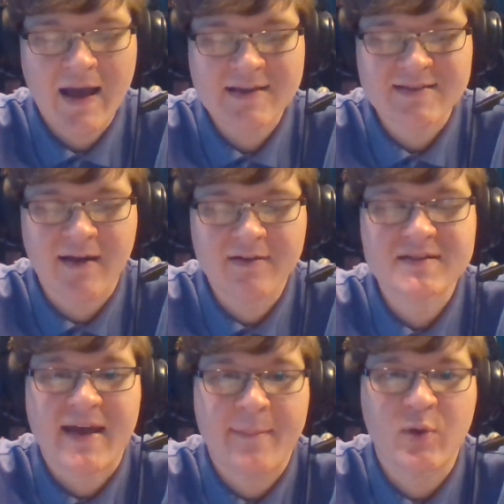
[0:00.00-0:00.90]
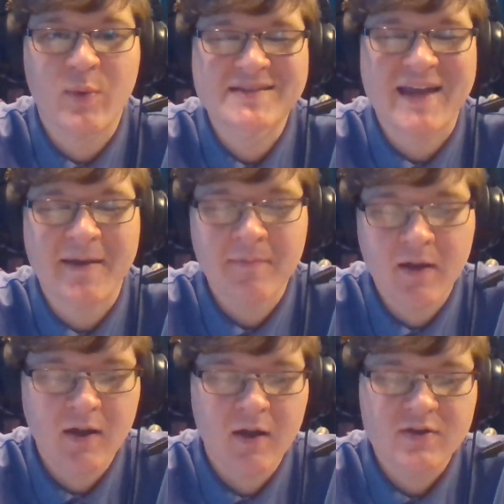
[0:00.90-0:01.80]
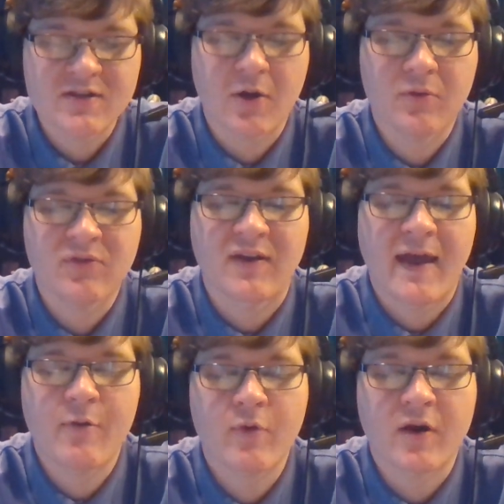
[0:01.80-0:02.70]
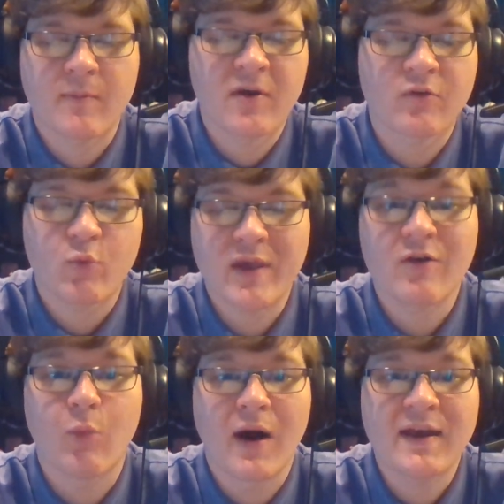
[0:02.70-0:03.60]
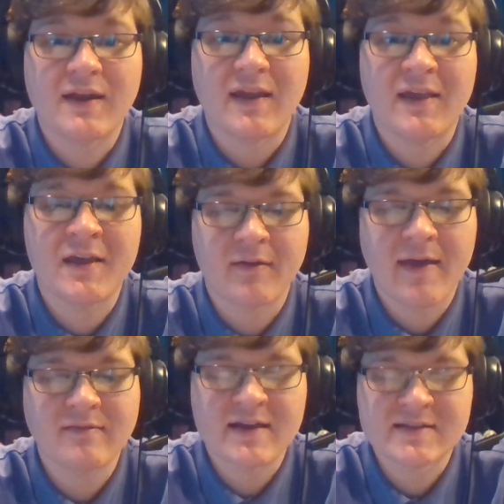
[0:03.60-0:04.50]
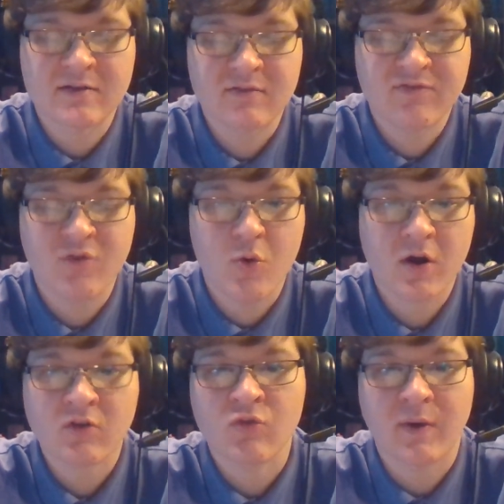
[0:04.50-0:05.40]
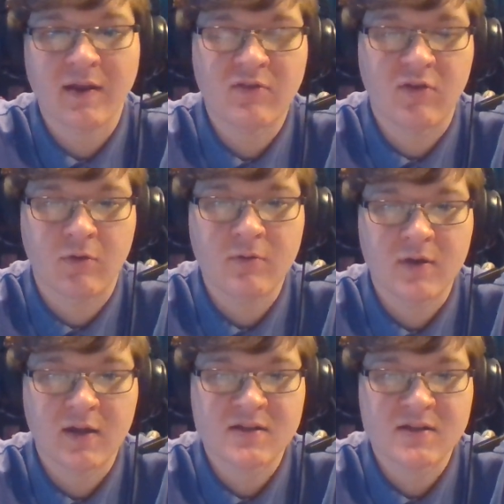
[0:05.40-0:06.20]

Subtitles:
Hi scholars, happy Wednesday. So today we're going to be on week 1, ELA lesson 422.